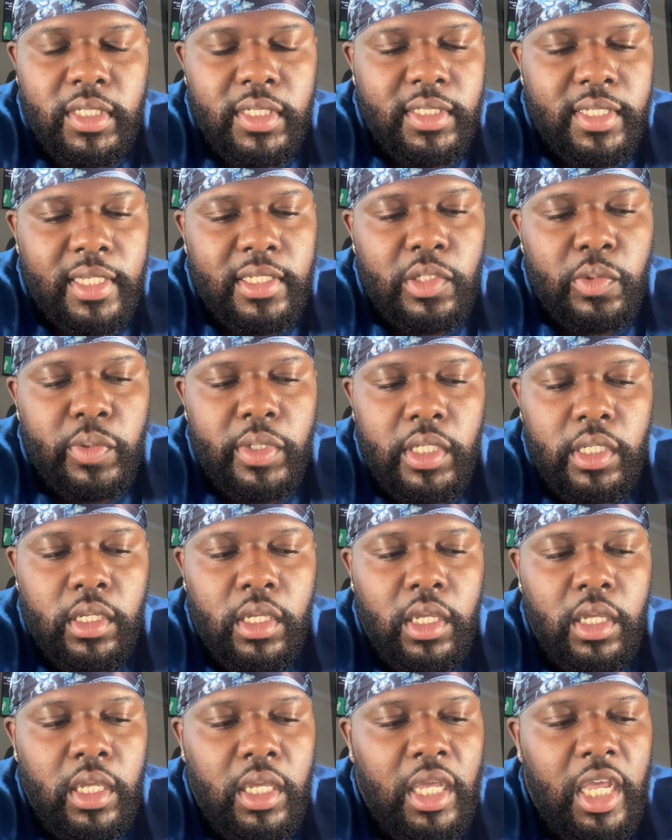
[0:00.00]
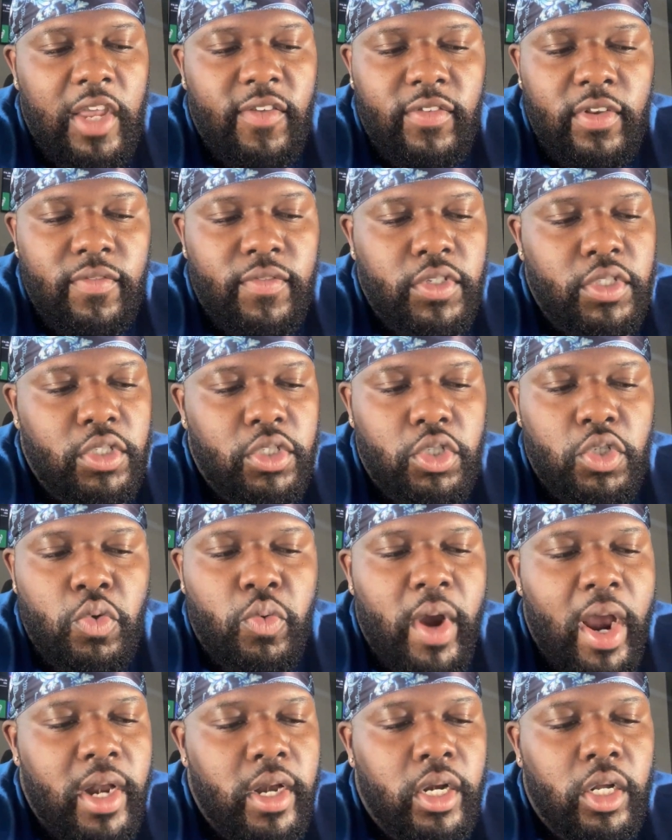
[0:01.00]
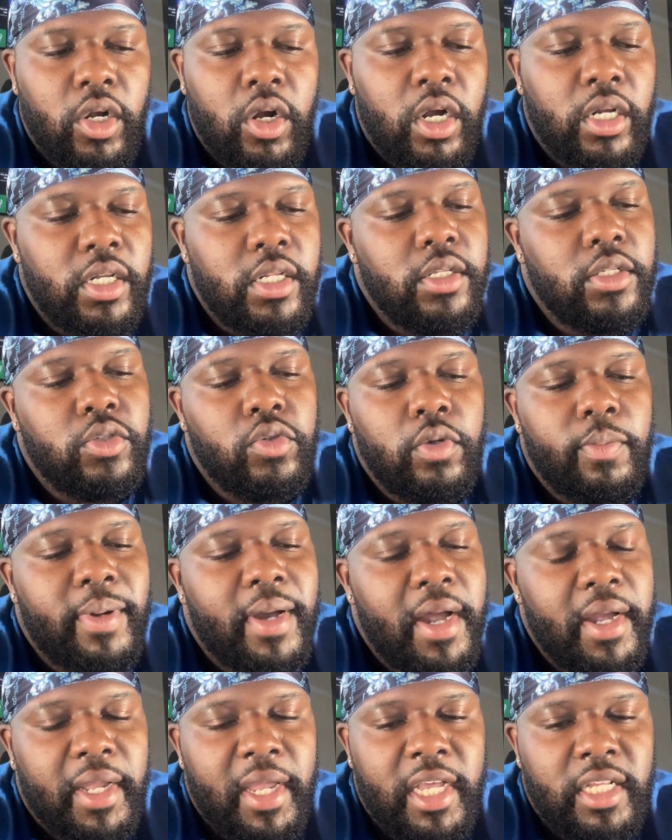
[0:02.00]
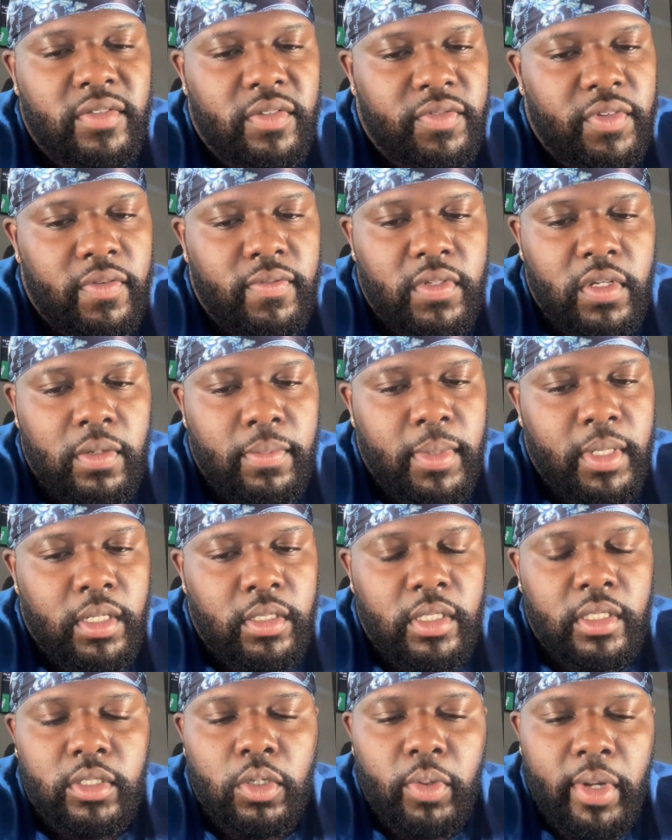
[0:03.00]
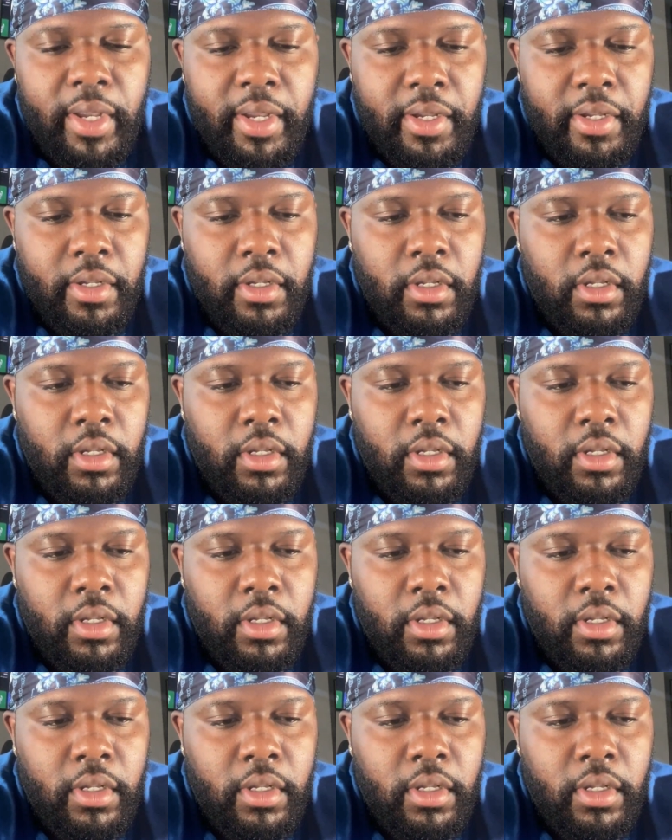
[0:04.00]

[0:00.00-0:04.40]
6 days a week. Even if it's just you riding in the car, listening to a podcast for 15 minutes, that's okay.